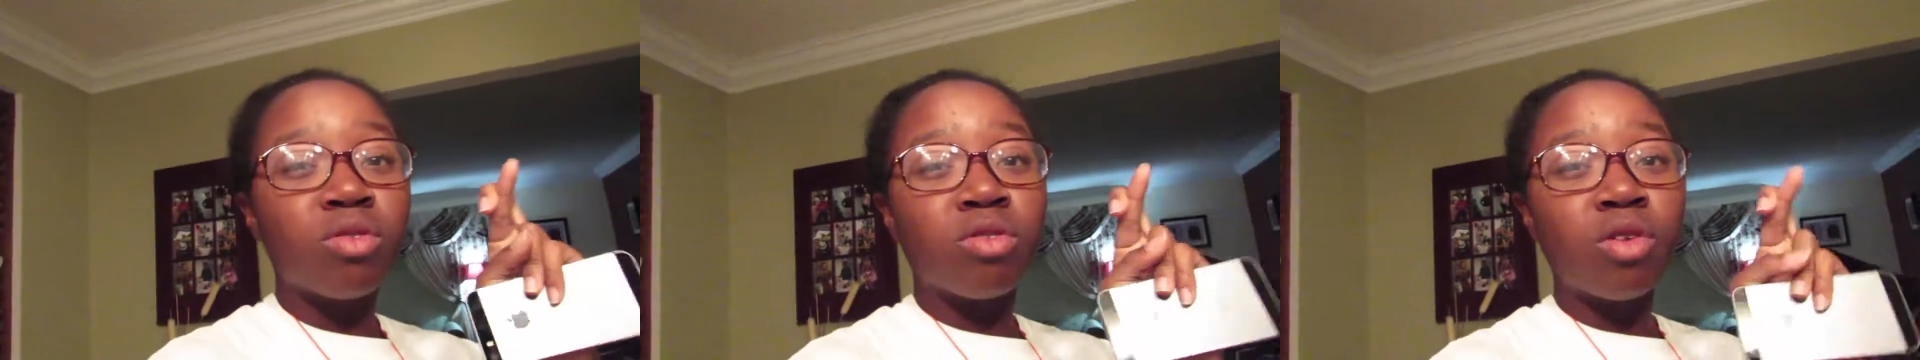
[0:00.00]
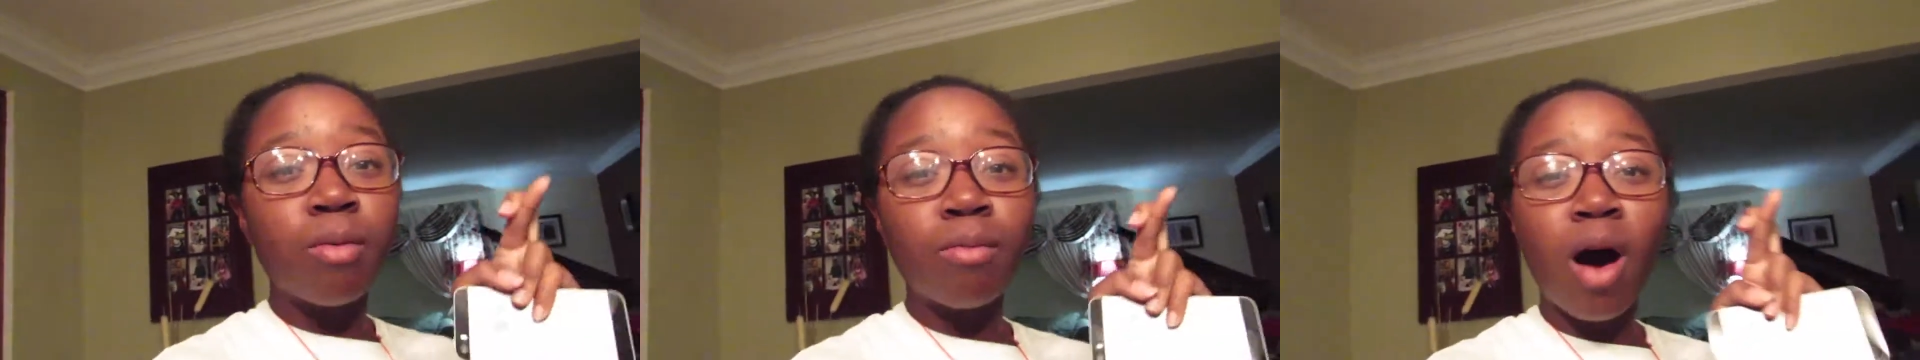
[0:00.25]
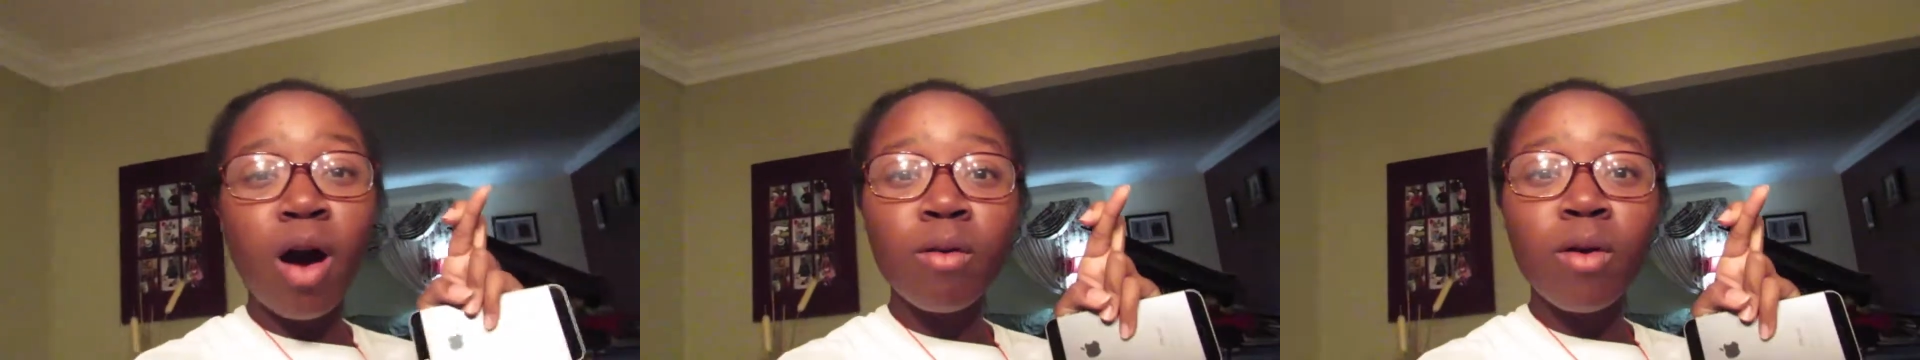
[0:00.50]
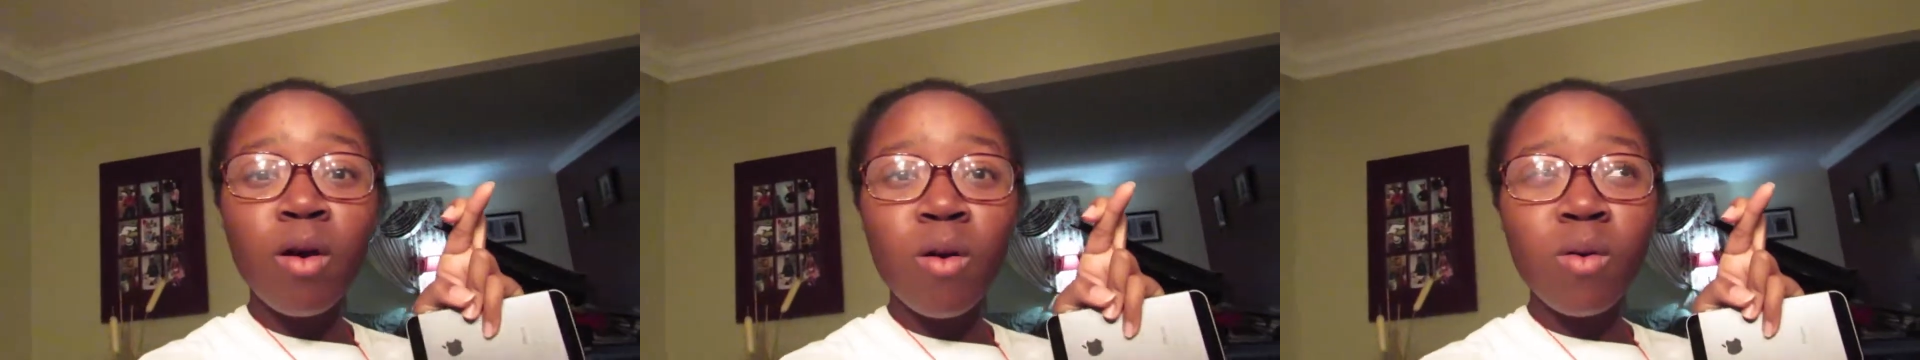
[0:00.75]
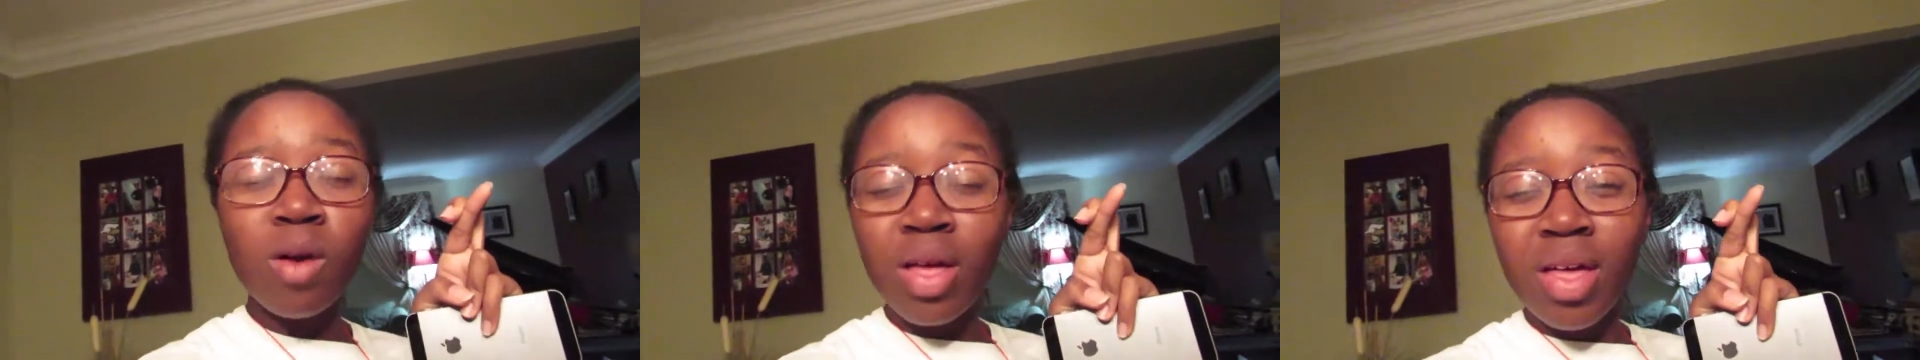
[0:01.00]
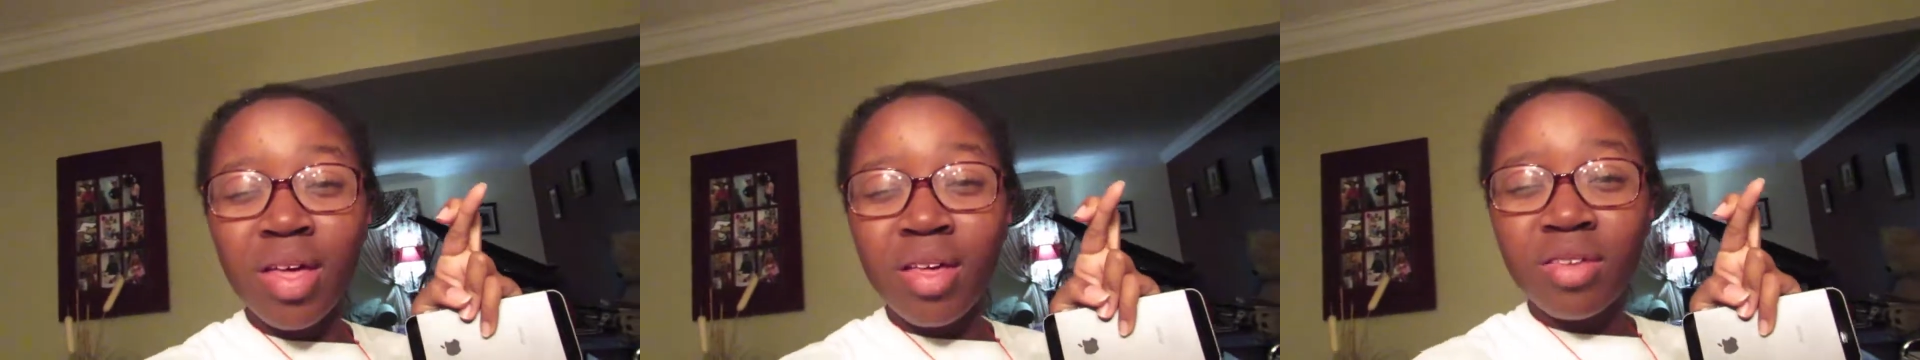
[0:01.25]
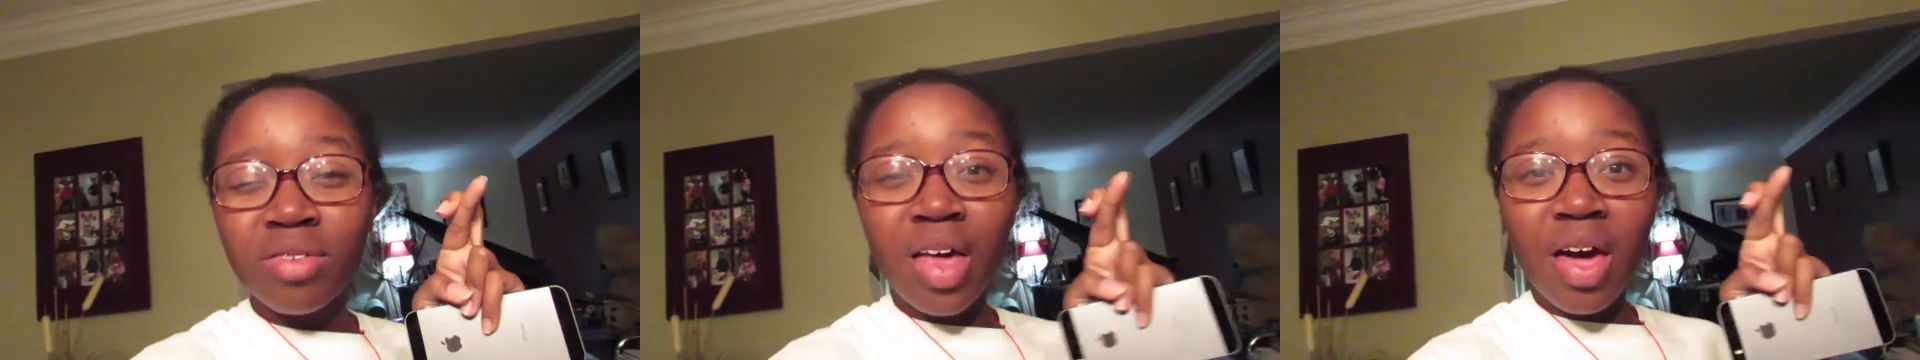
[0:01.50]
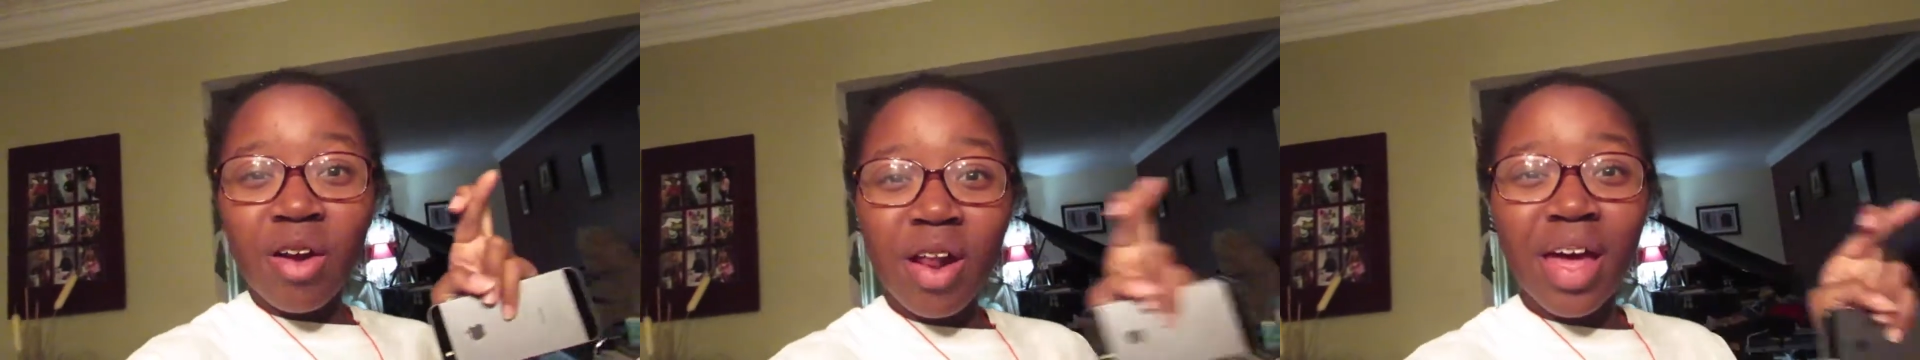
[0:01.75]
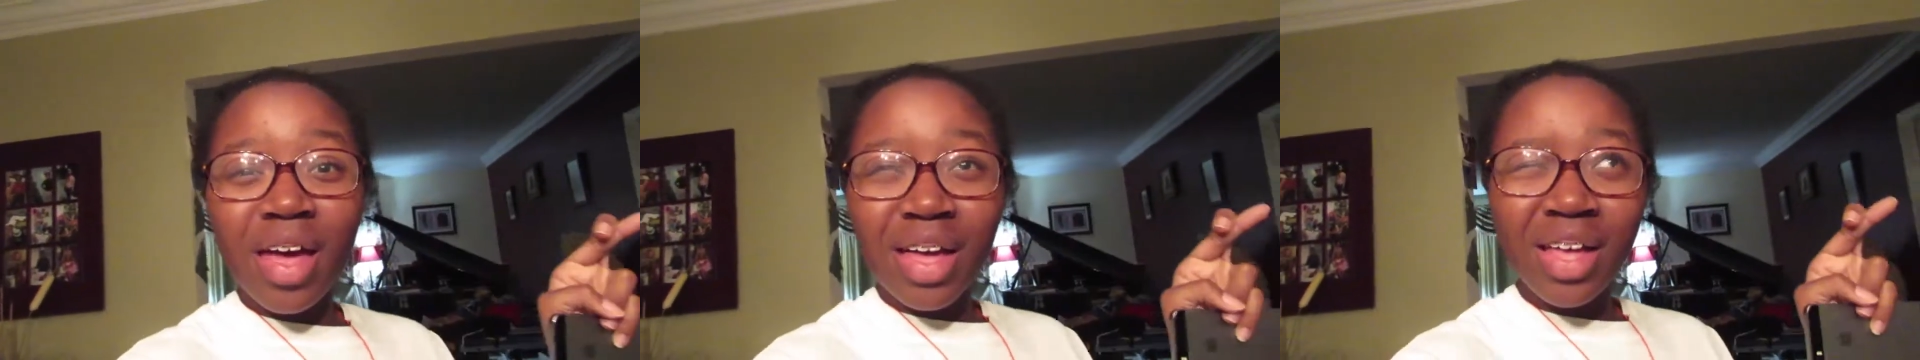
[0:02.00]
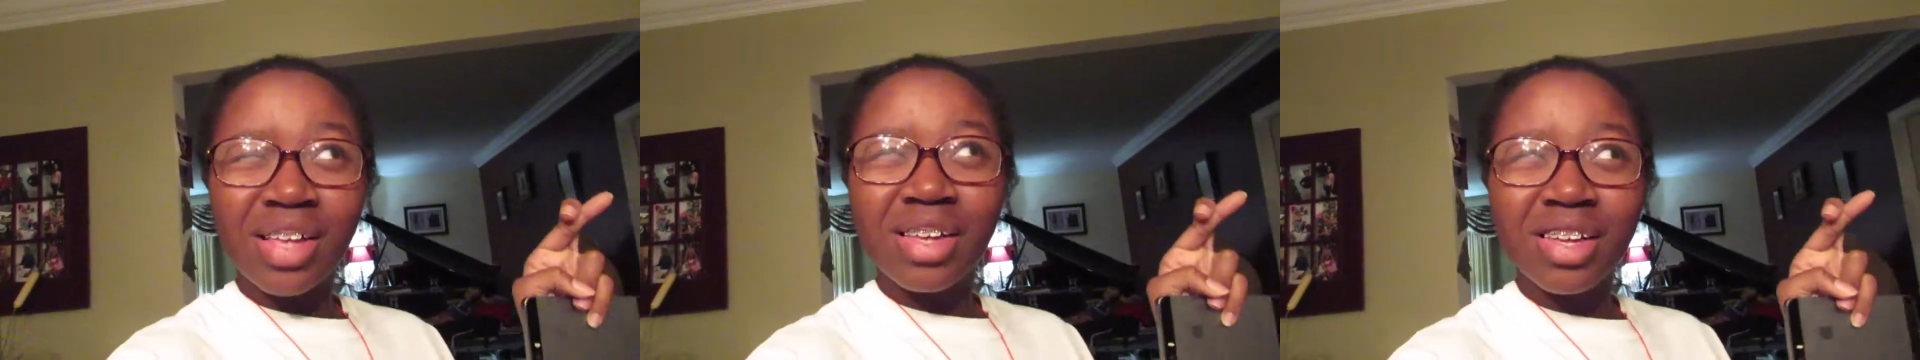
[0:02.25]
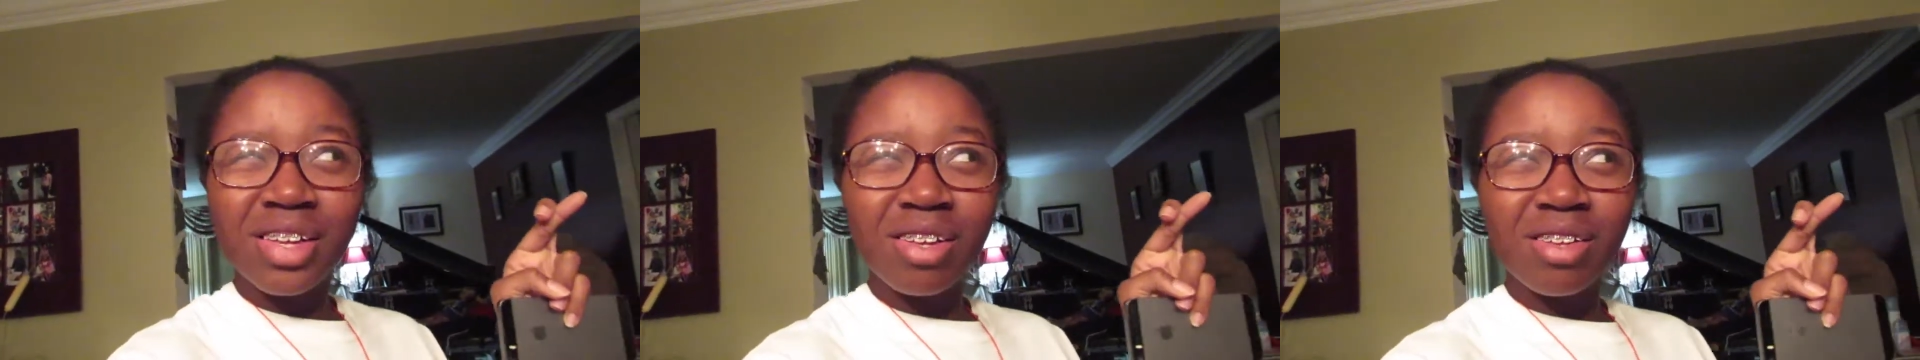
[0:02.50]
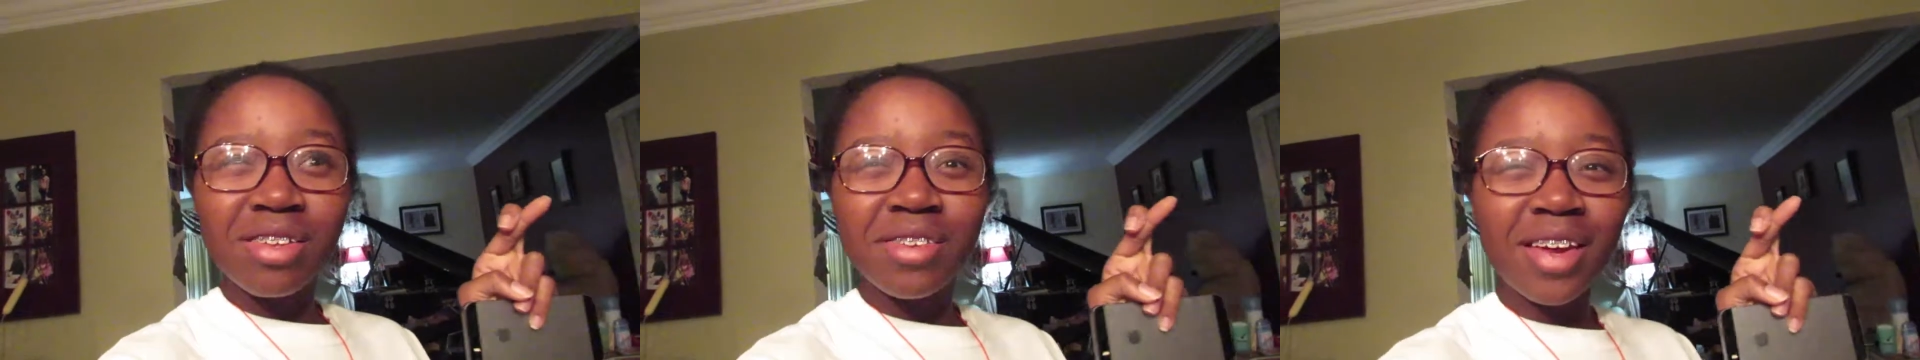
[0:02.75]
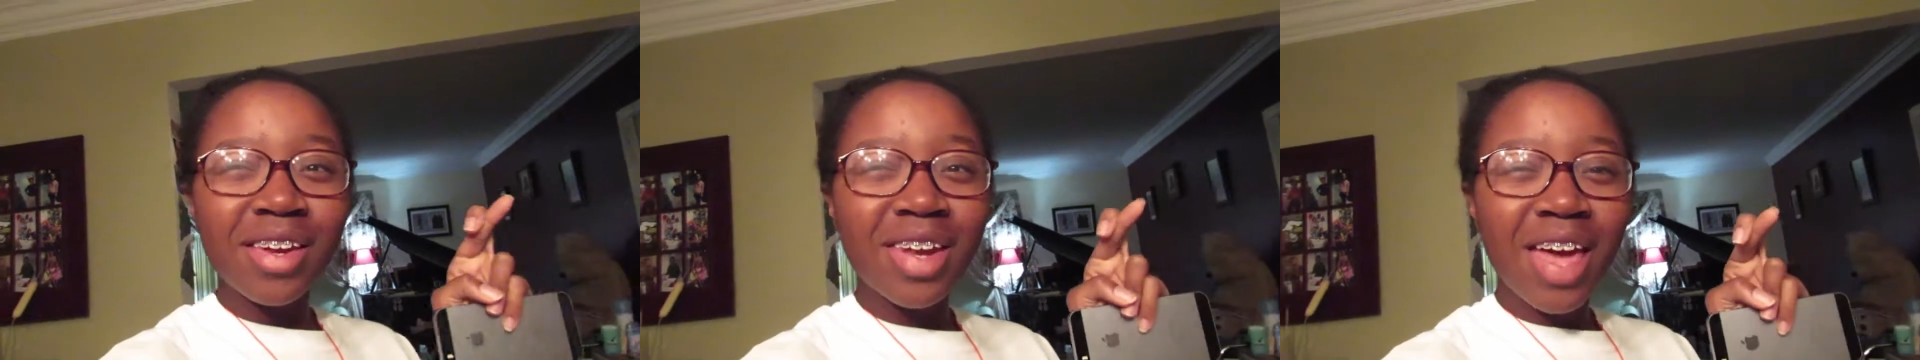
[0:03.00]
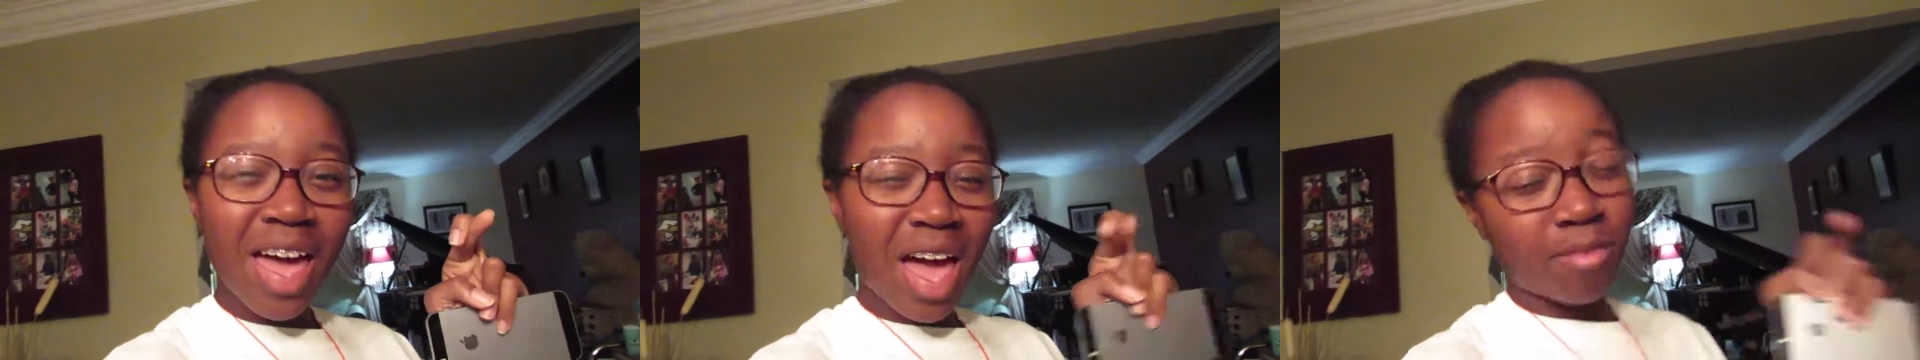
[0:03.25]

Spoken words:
tomorrow, Saturday, Sunday.